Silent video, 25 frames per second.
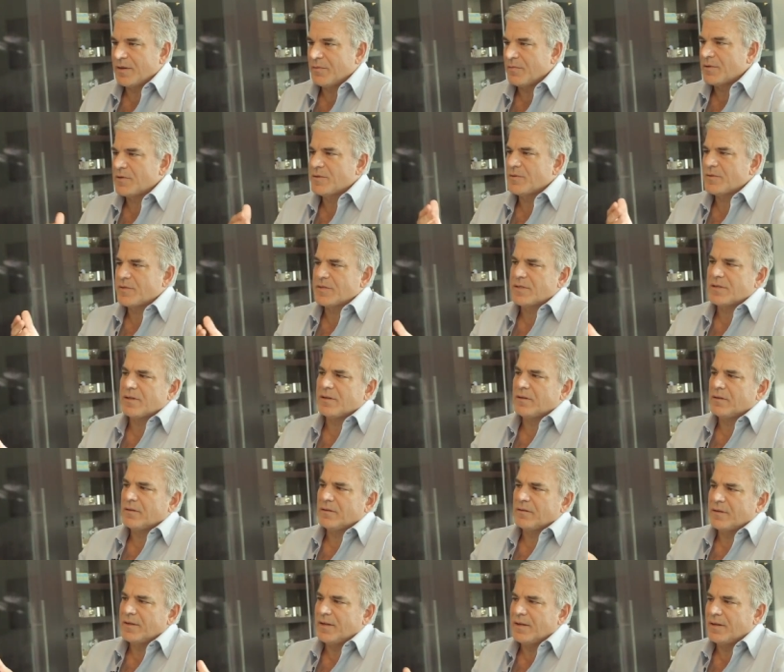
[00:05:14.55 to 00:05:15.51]
which was
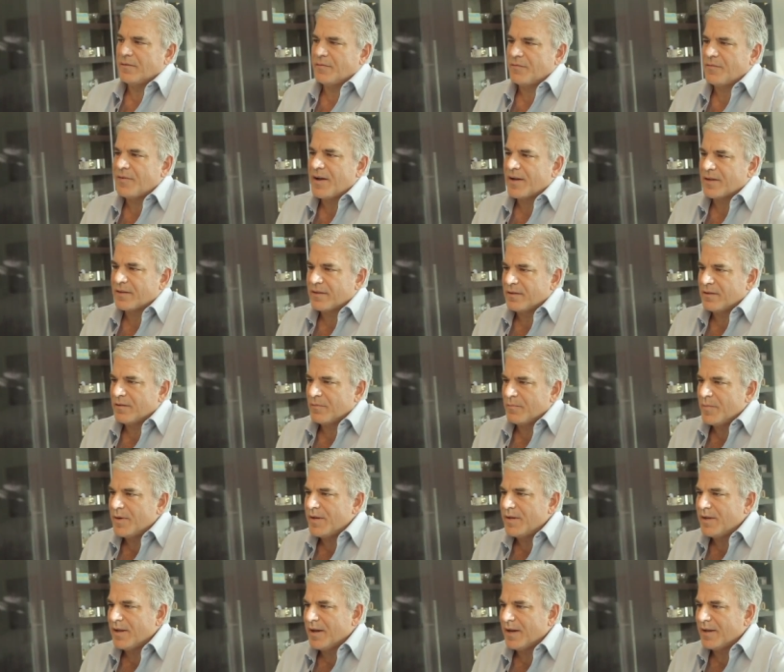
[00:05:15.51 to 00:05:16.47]
still in effect in the
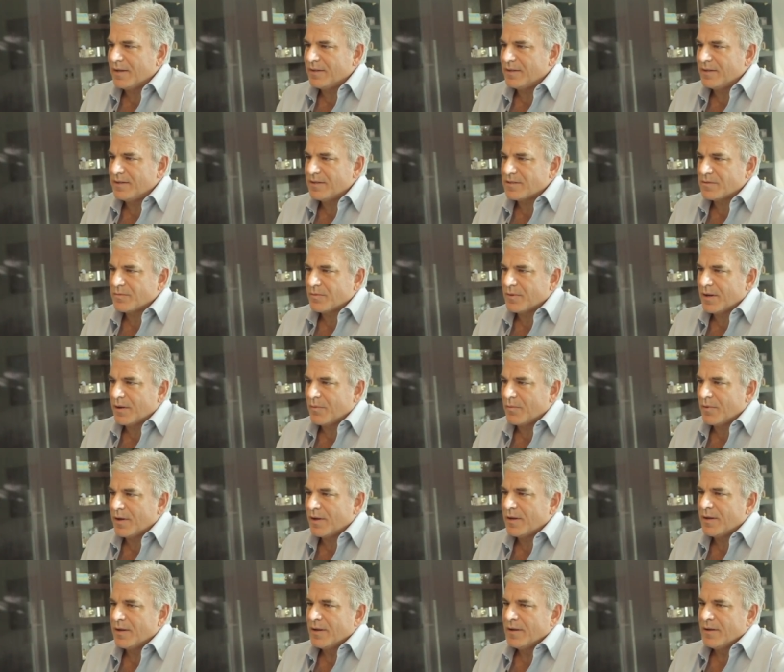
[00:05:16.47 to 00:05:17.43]
mid 90s when I went